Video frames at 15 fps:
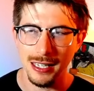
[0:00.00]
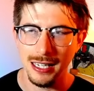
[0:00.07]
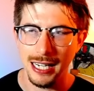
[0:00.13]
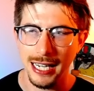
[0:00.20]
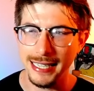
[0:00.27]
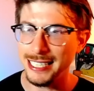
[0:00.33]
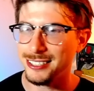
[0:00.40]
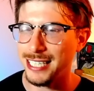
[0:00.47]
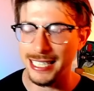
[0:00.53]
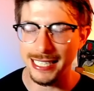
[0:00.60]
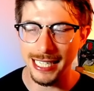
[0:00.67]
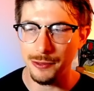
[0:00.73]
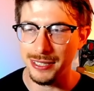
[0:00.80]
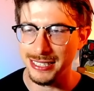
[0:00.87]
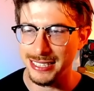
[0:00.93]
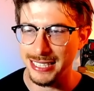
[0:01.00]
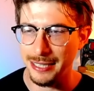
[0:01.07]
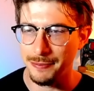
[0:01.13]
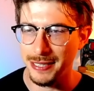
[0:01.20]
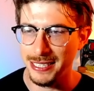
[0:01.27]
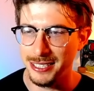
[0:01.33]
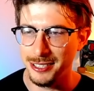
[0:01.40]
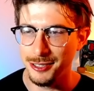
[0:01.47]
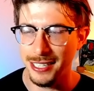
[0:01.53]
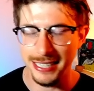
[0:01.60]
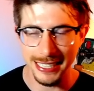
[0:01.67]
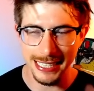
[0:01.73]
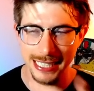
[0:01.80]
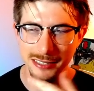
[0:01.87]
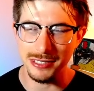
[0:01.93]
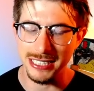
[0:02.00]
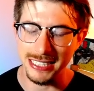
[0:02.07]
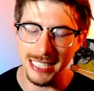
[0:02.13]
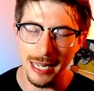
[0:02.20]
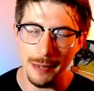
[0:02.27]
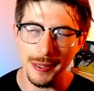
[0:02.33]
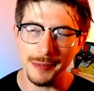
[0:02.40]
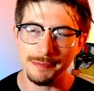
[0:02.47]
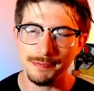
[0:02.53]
I think Dragonite wins CMP too. I think that's what just happened.